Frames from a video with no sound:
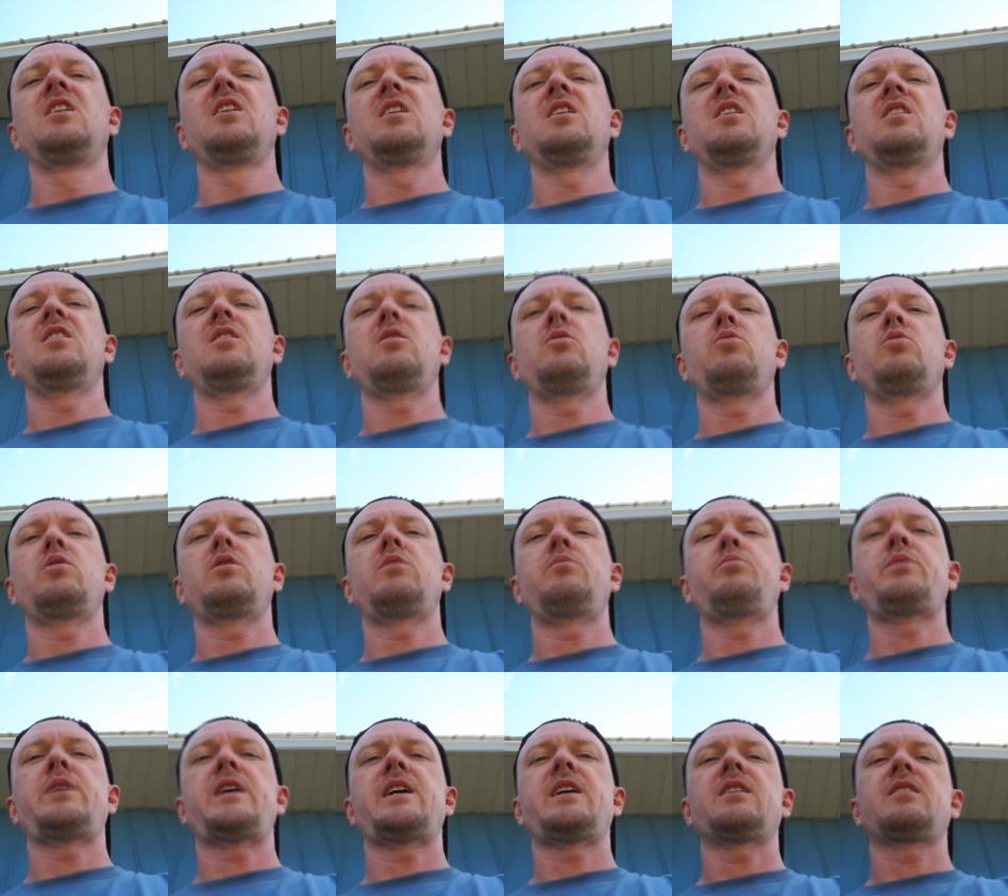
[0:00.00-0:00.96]
and then
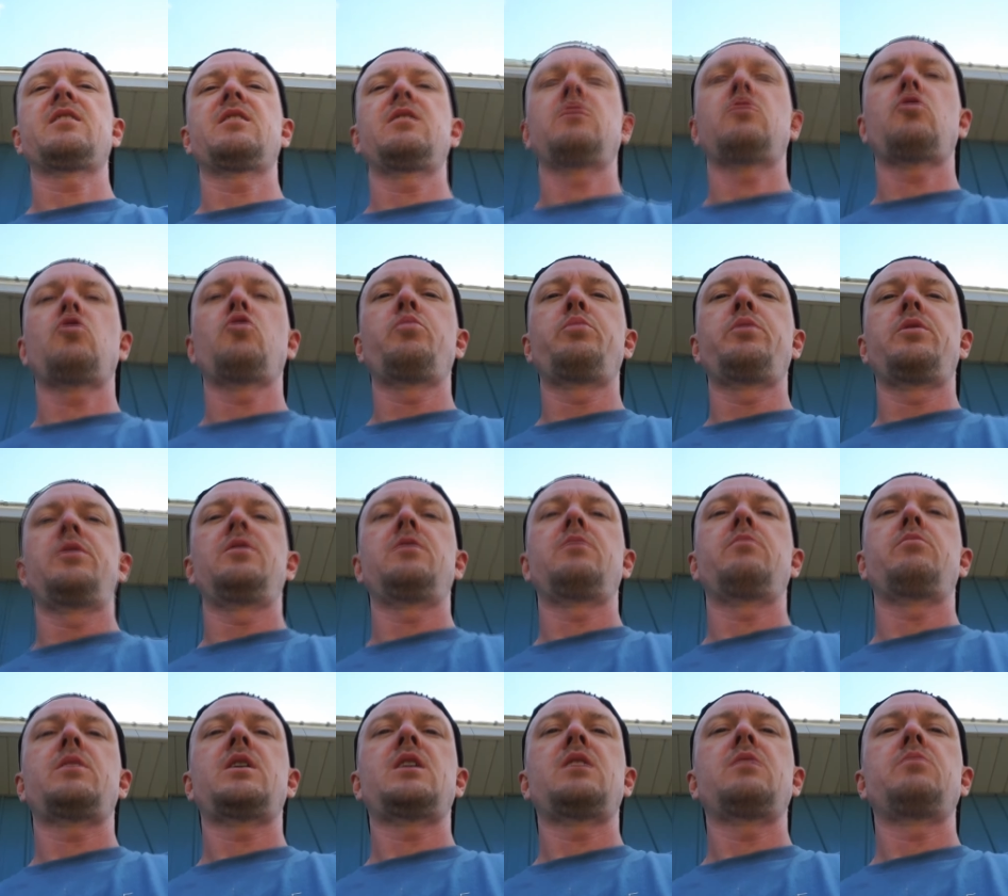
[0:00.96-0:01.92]
went back and opened
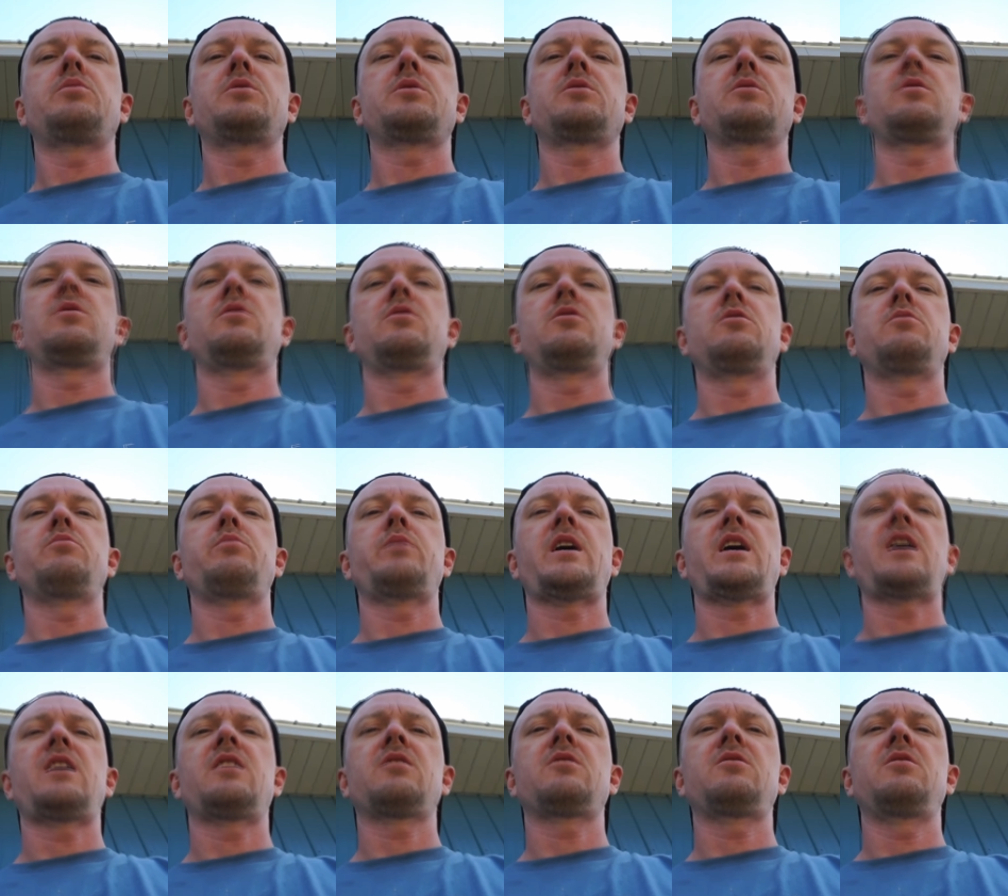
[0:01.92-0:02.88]
them up so they're
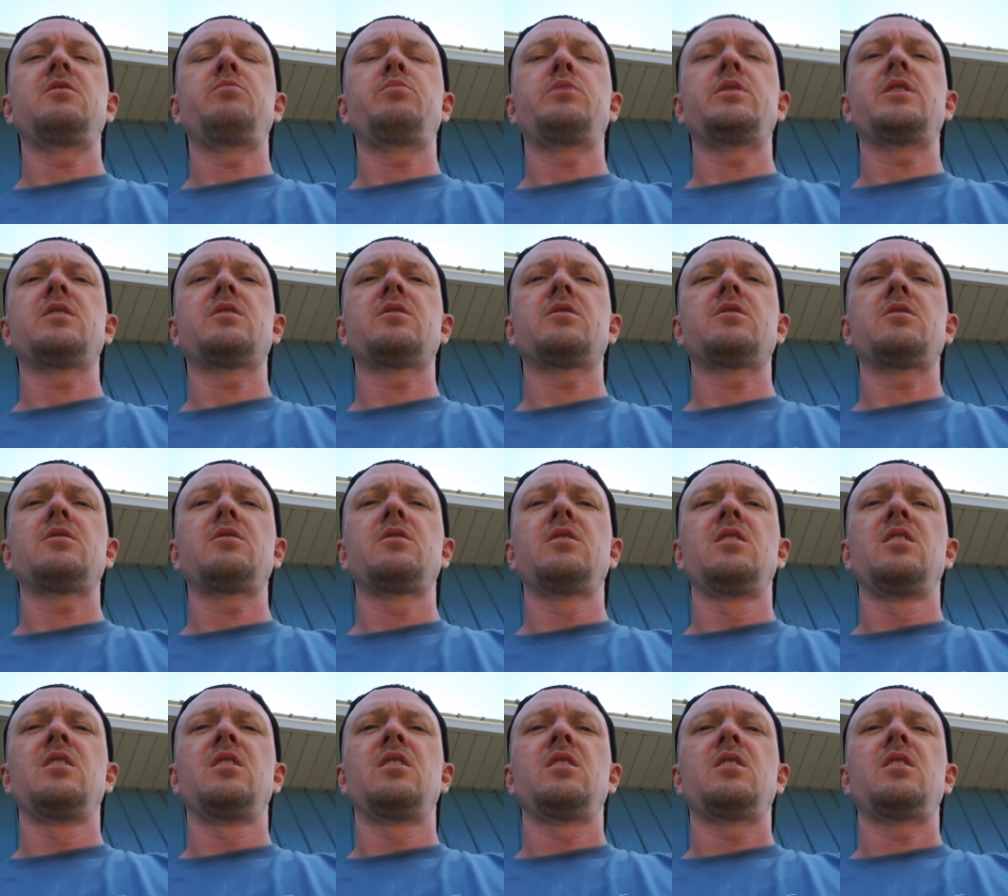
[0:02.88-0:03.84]
dramatically bigger.
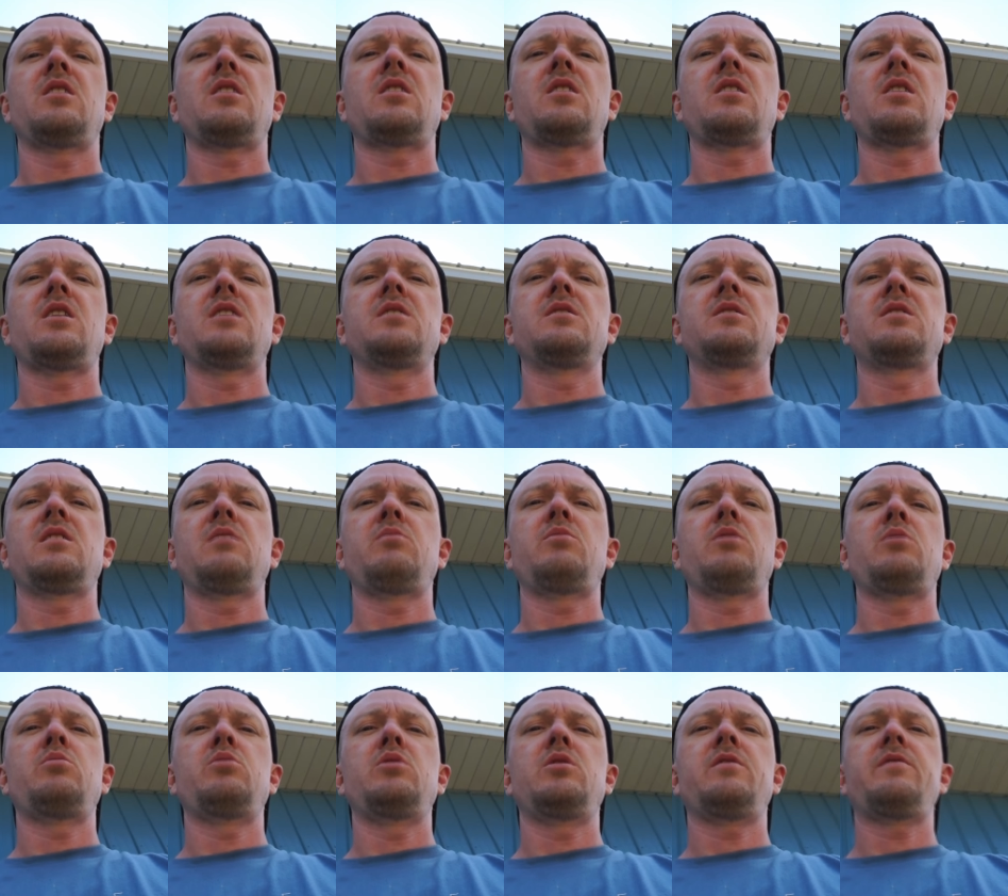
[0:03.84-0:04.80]
Uh, I'd say
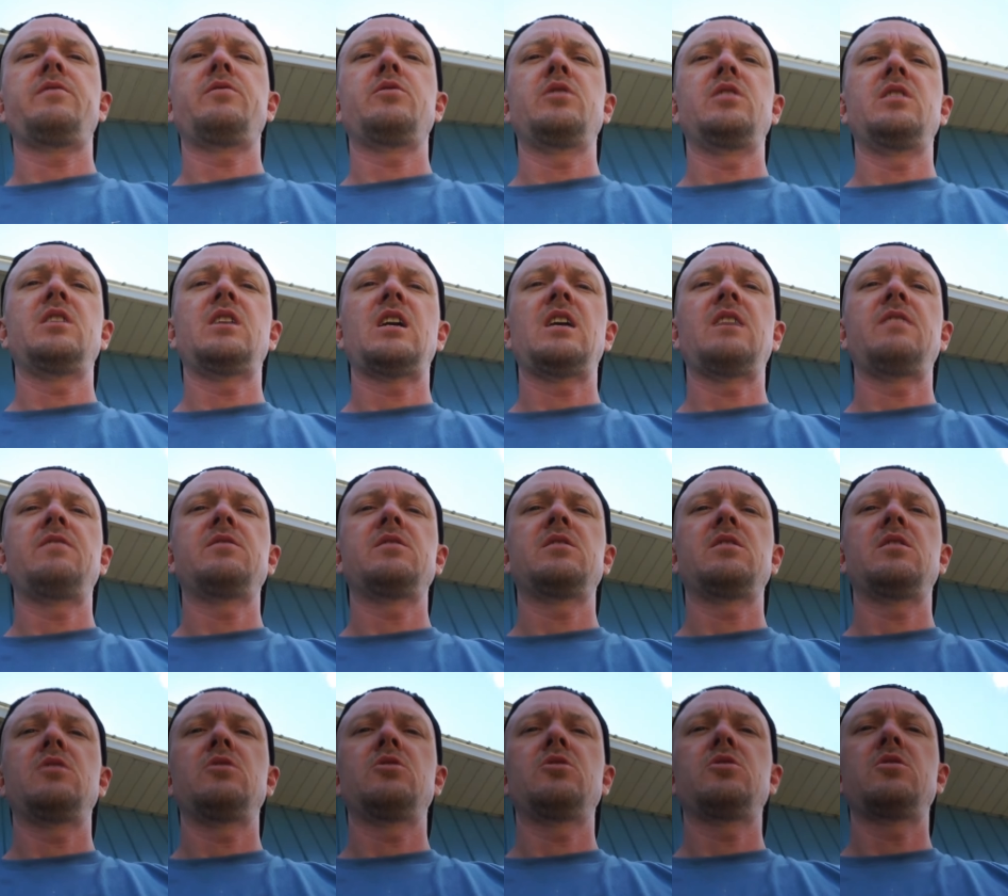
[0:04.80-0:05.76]
maybe a 3
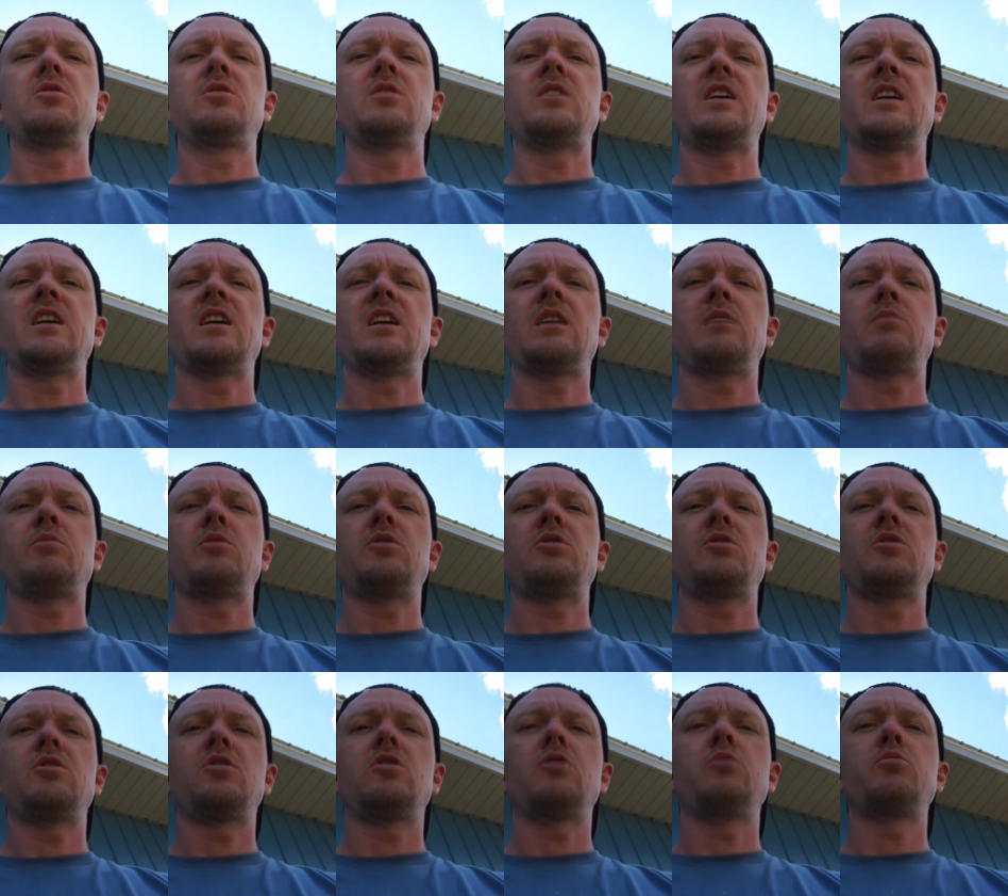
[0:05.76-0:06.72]
eighths inch
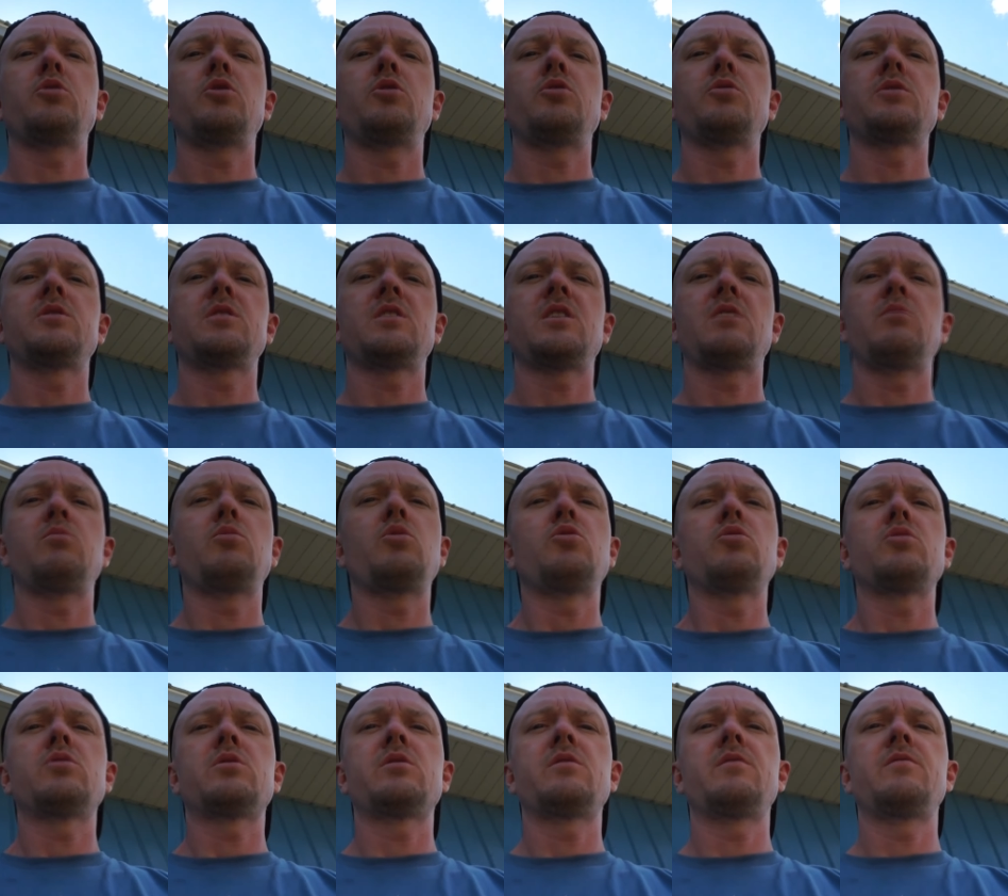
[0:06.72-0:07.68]
diameter almost on
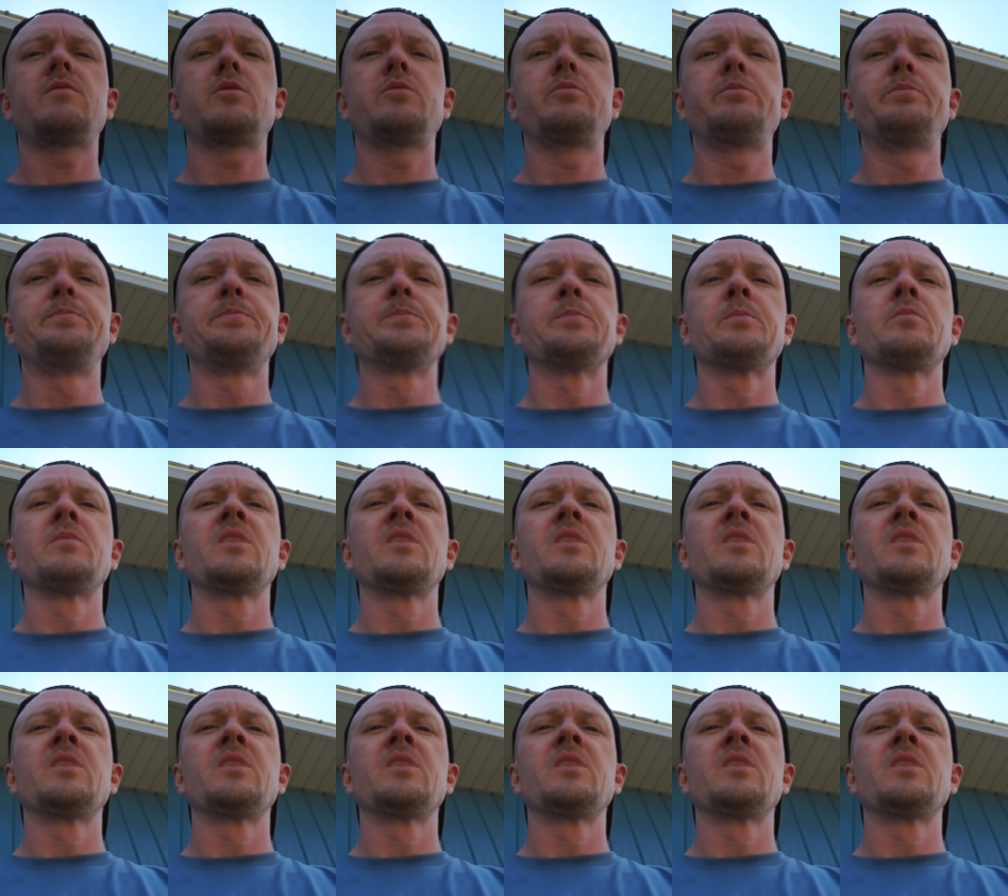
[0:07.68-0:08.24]
most of them.